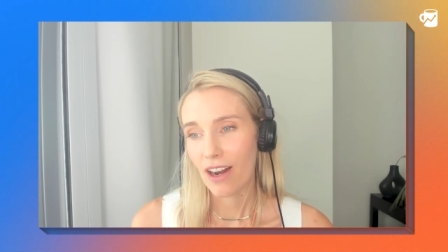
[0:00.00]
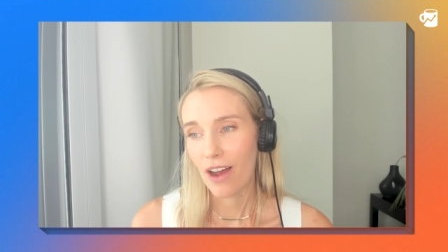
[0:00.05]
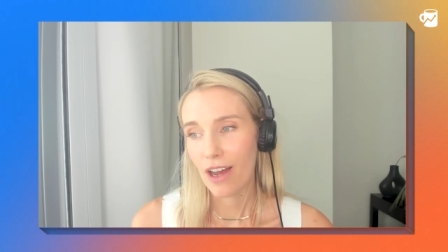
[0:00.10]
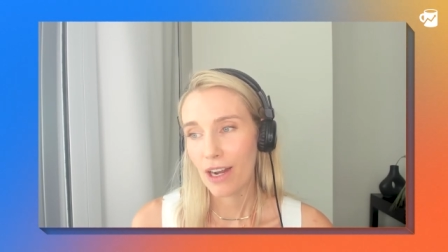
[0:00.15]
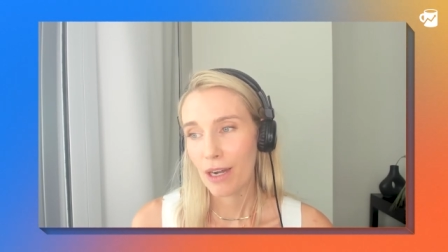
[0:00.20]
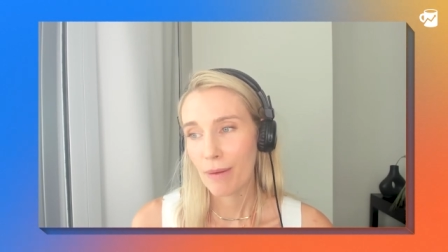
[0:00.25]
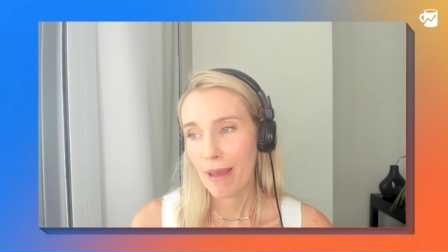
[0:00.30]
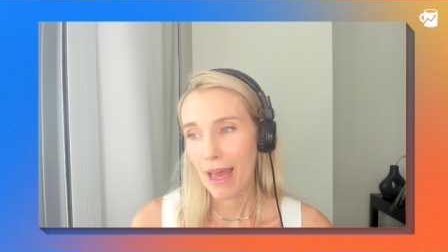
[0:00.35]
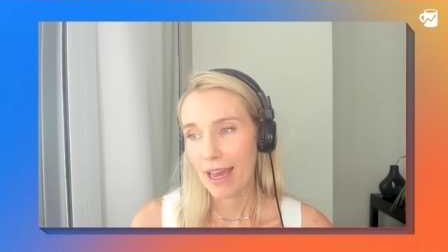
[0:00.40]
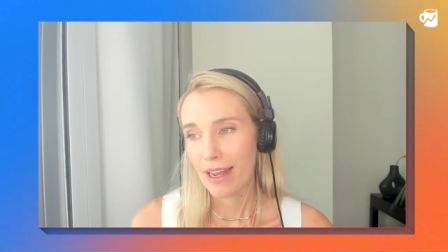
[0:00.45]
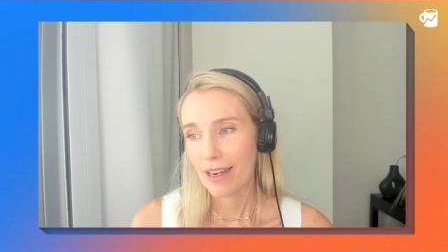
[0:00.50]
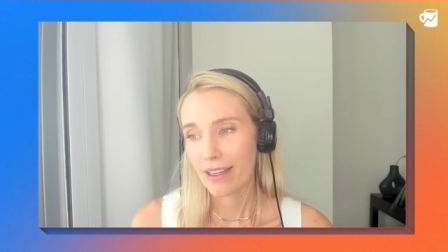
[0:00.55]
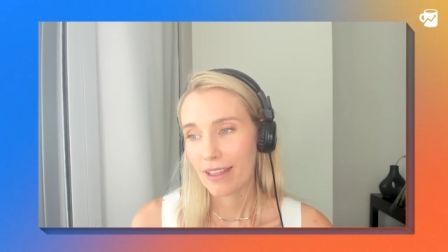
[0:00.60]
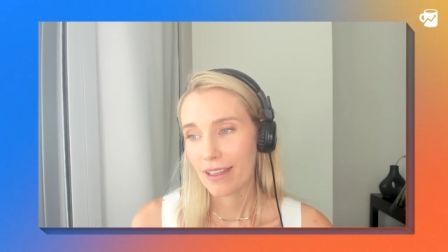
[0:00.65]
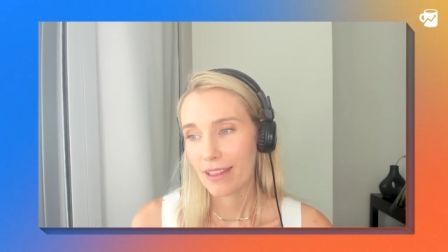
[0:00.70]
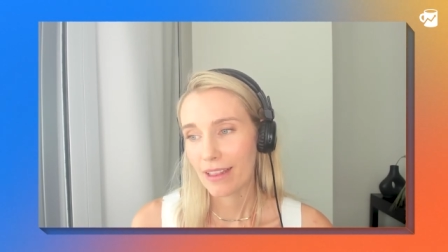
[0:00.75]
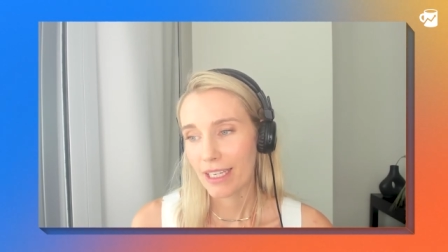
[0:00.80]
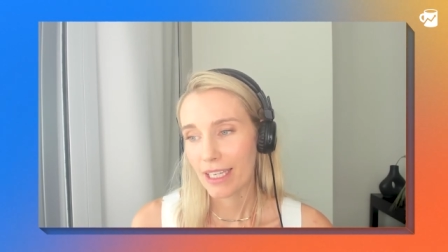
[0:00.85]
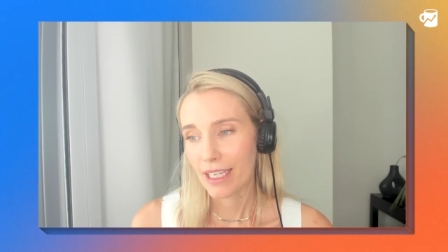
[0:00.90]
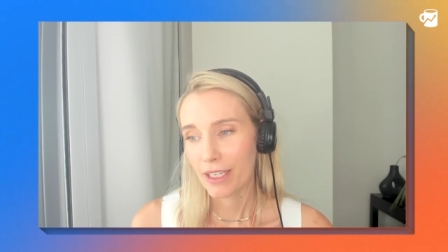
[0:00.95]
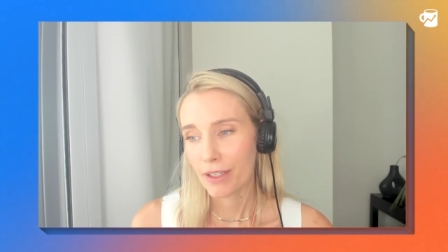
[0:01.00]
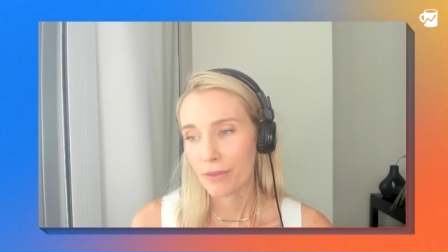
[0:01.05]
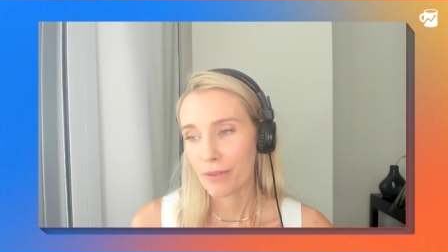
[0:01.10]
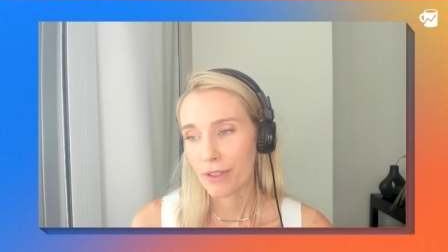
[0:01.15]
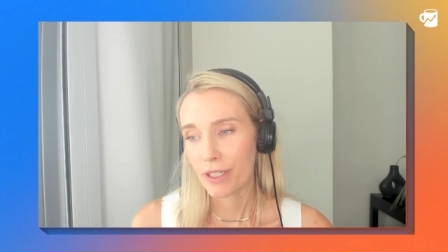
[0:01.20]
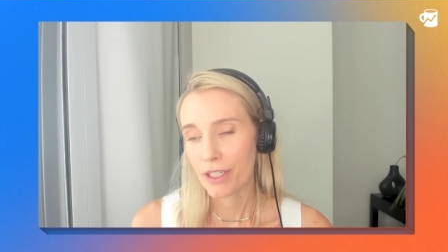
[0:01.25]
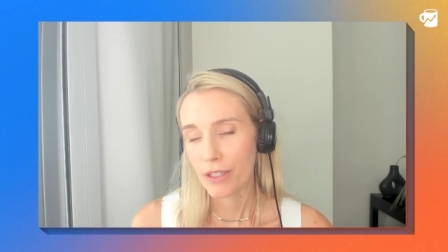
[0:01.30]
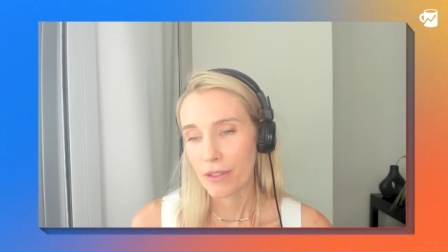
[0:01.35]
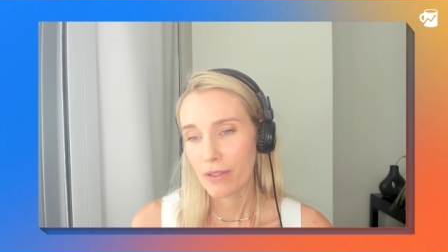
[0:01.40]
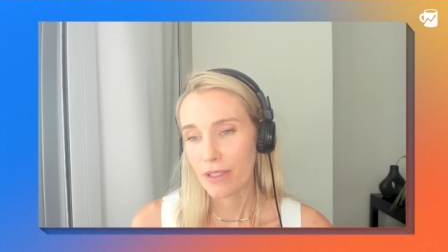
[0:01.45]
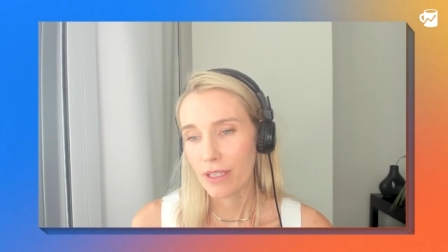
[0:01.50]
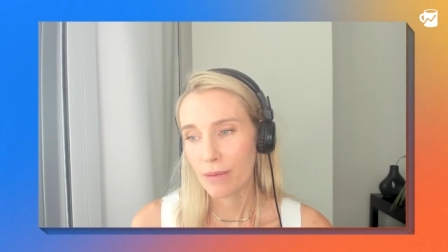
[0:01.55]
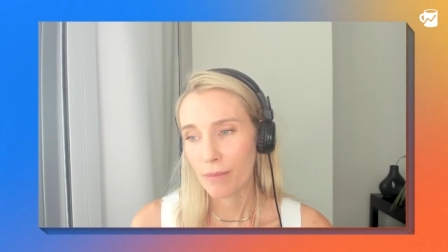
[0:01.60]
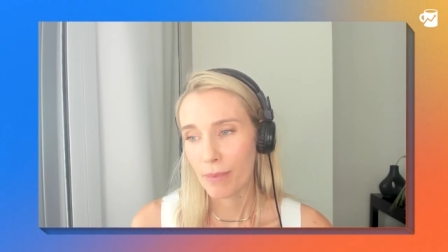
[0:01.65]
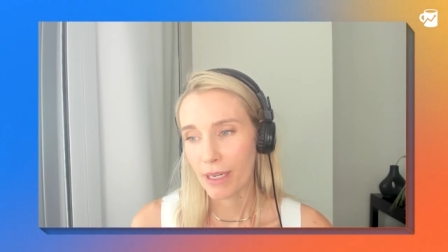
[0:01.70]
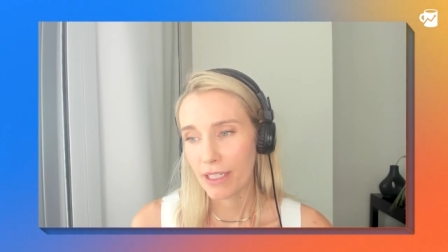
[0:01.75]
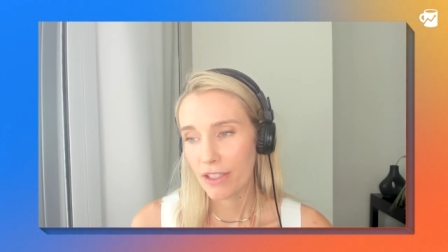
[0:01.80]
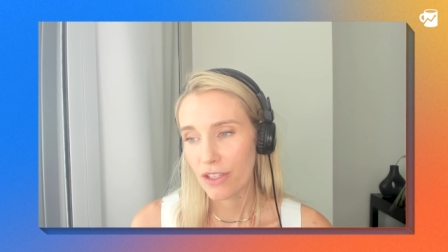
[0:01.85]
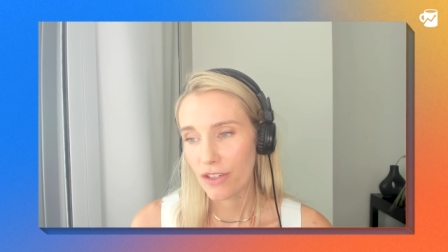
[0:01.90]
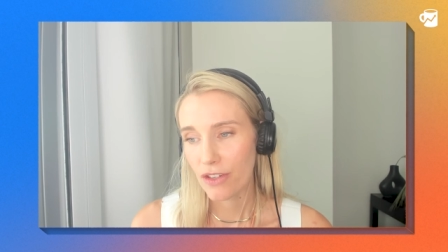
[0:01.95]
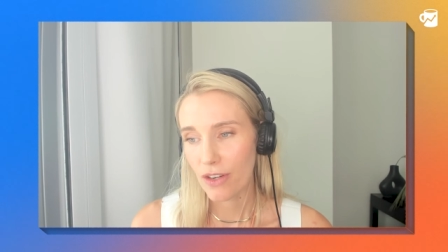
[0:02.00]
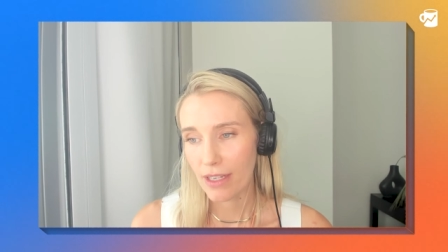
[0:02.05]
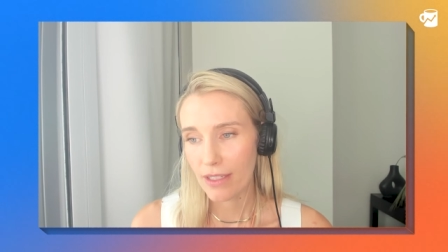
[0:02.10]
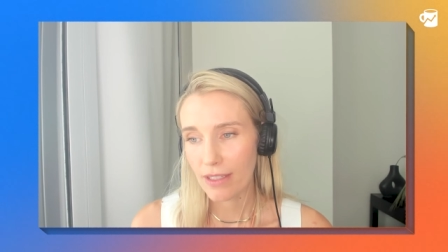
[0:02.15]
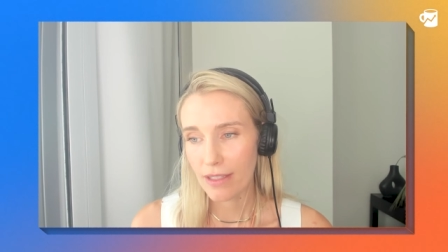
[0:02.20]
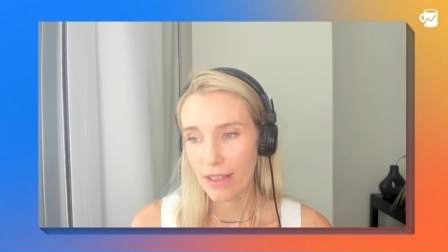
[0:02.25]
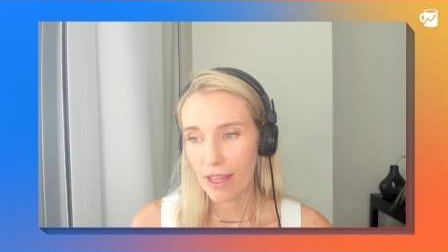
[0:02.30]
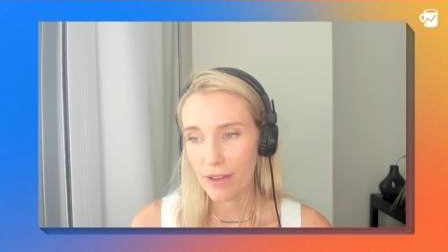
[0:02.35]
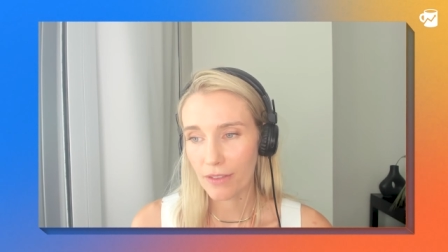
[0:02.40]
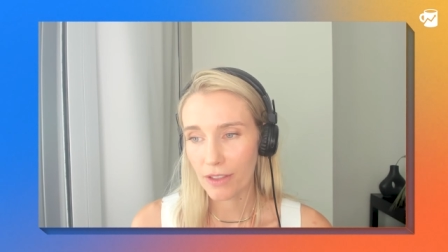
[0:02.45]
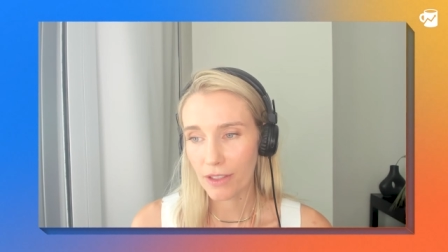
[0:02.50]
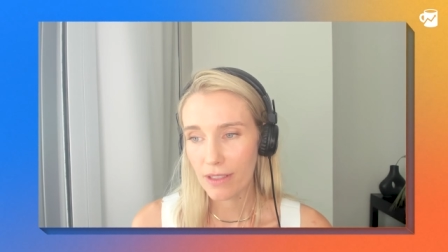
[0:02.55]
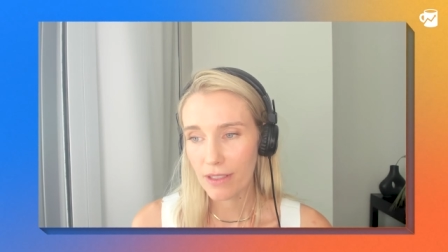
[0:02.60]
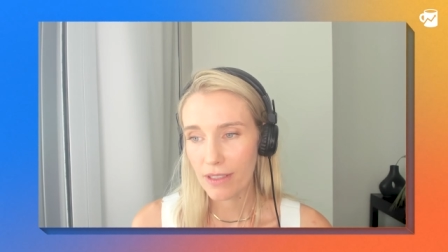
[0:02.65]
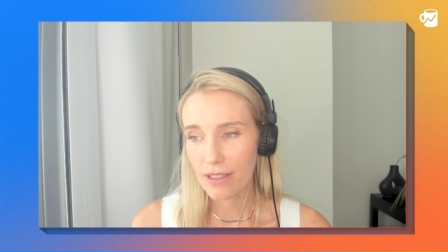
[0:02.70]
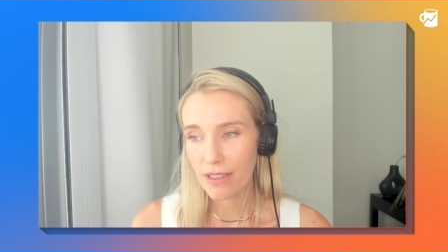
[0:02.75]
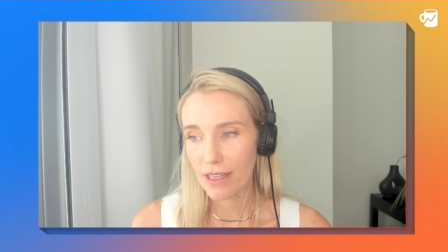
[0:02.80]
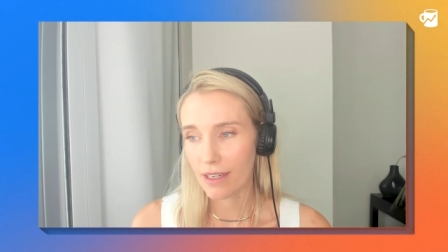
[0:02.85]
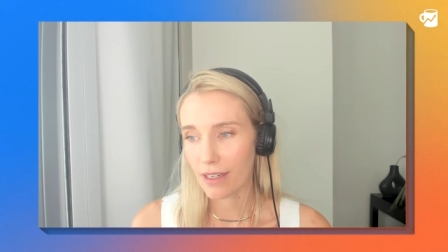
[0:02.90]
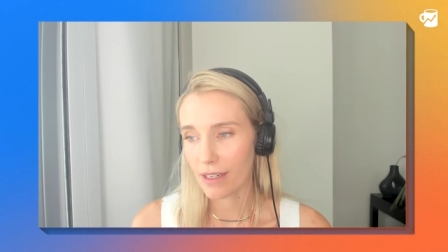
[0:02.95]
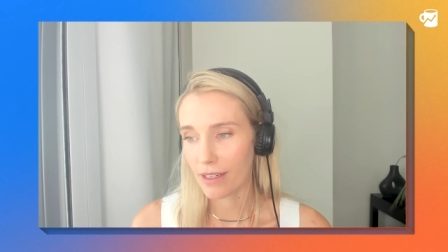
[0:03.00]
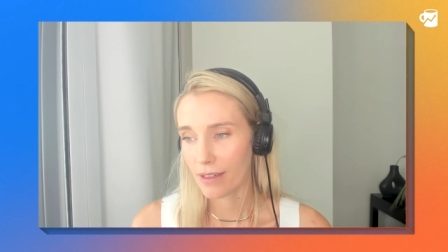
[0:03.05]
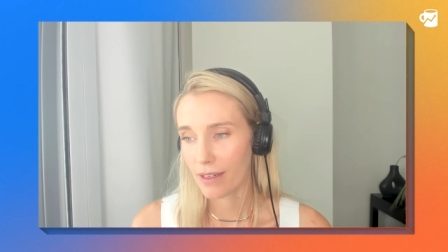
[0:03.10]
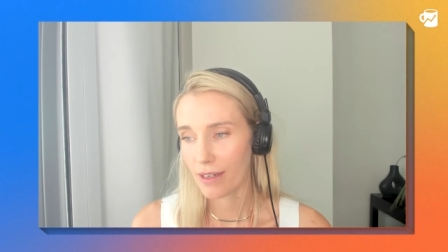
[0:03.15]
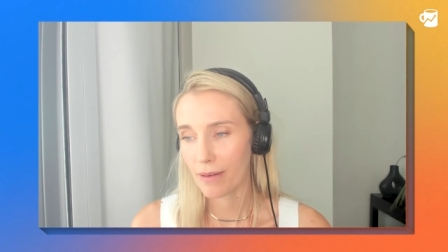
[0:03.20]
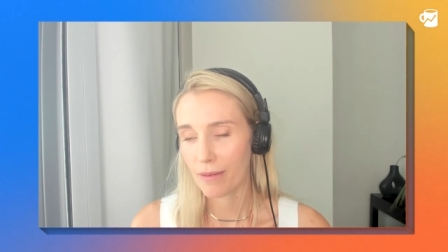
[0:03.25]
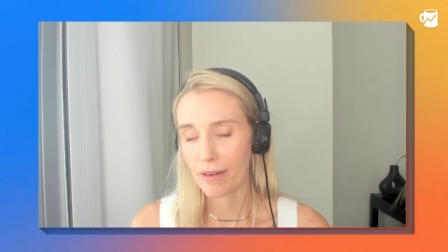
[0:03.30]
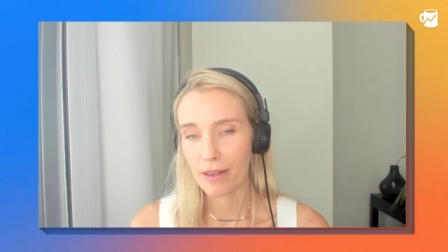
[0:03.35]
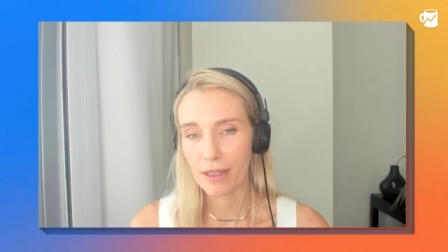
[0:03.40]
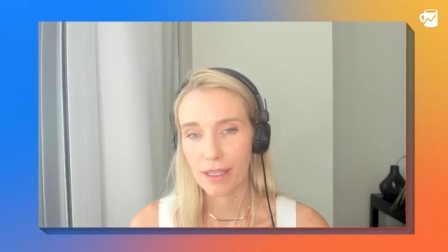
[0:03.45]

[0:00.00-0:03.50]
automatically reduces my stress levels and